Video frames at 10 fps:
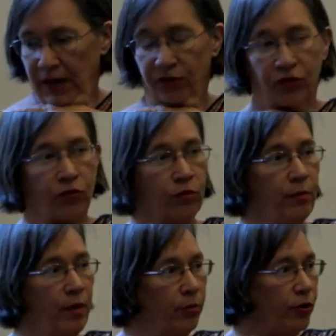Just
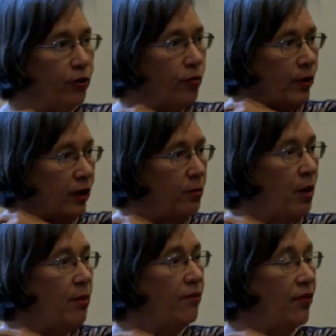remember your
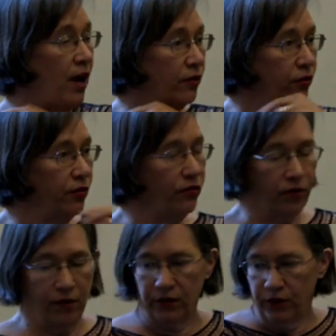minimum of
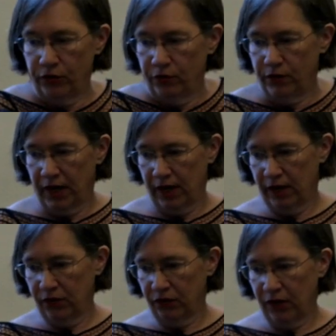172
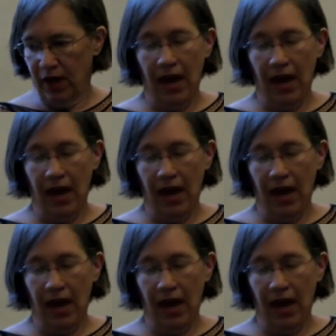days,